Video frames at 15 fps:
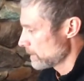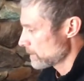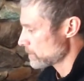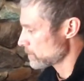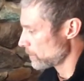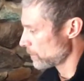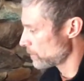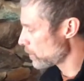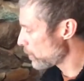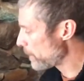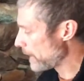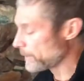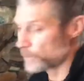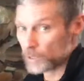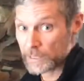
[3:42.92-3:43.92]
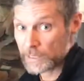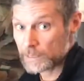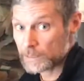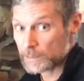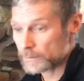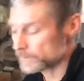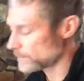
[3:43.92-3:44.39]
So no paper
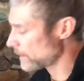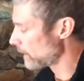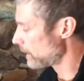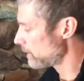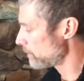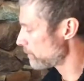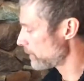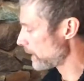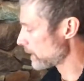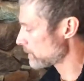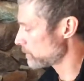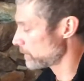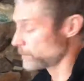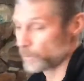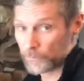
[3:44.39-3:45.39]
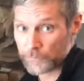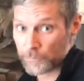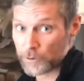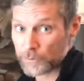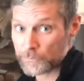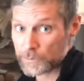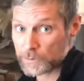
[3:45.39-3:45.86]
needed, and in fact we'd
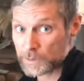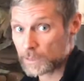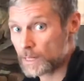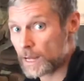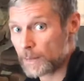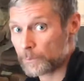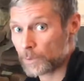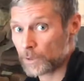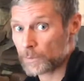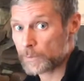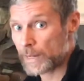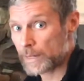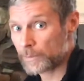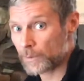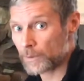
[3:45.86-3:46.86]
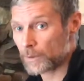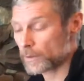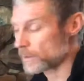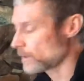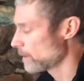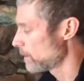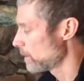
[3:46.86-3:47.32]
prefer if you did not burn
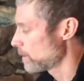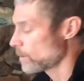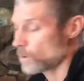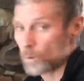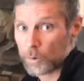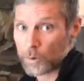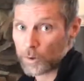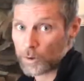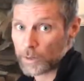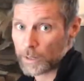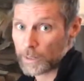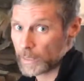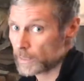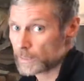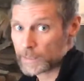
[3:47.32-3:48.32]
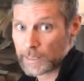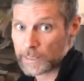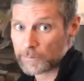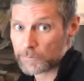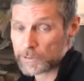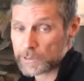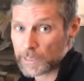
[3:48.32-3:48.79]
paper or any kind
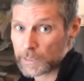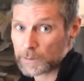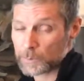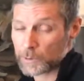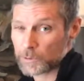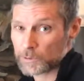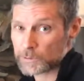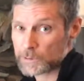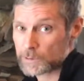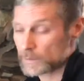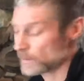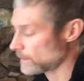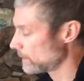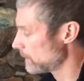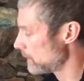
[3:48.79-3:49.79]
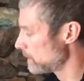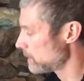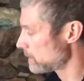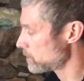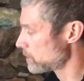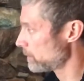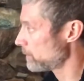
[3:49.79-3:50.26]
of recyclables in
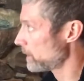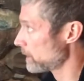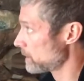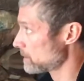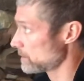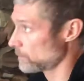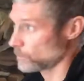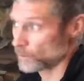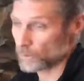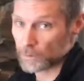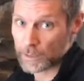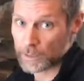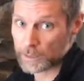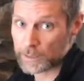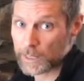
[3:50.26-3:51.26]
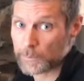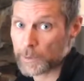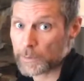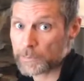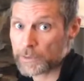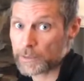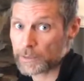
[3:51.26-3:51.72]
the chimney, because it will gum
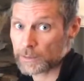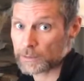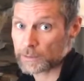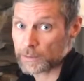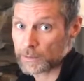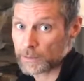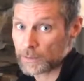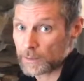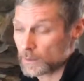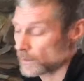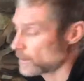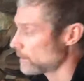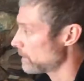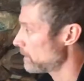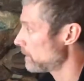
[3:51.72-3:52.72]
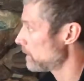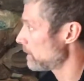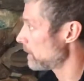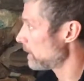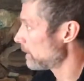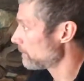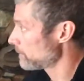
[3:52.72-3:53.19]
up
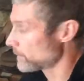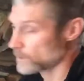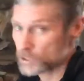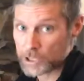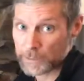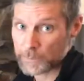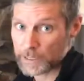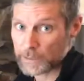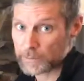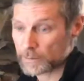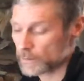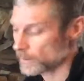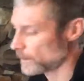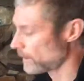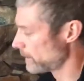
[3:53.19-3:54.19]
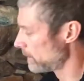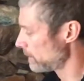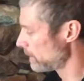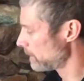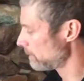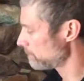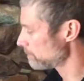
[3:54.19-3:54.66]
the chimney and
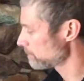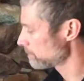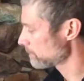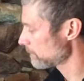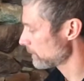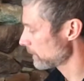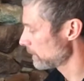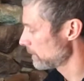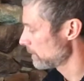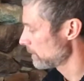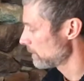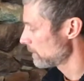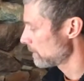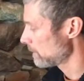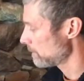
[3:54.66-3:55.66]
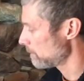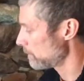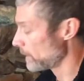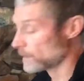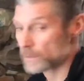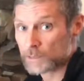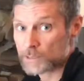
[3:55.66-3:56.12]

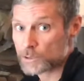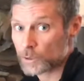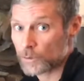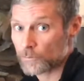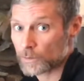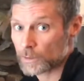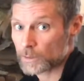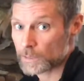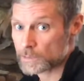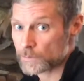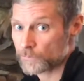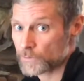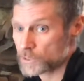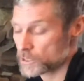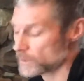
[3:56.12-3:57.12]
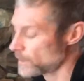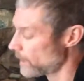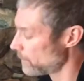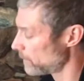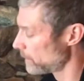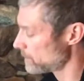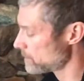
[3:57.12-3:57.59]
make the stove a little less efficient that way.